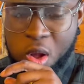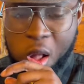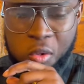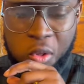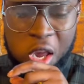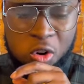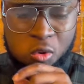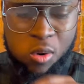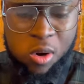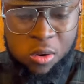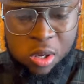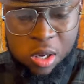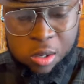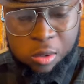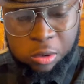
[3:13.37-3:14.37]
they grilled
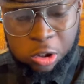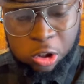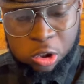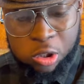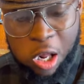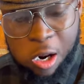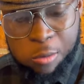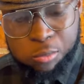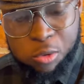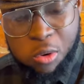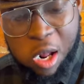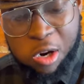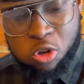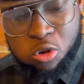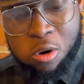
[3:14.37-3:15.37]
it, it They done threw
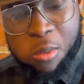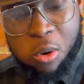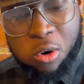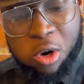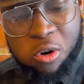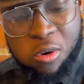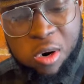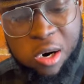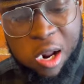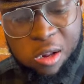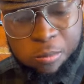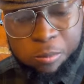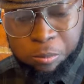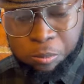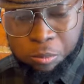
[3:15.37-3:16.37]
that shrimp on the grit. That,
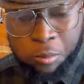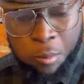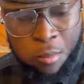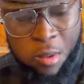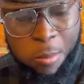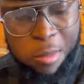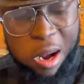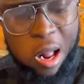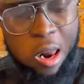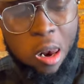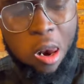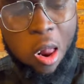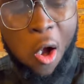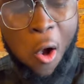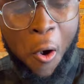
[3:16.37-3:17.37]
my
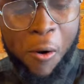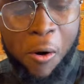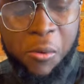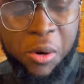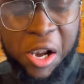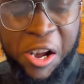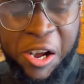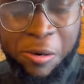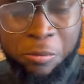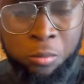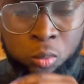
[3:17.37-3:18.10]
lord, okay.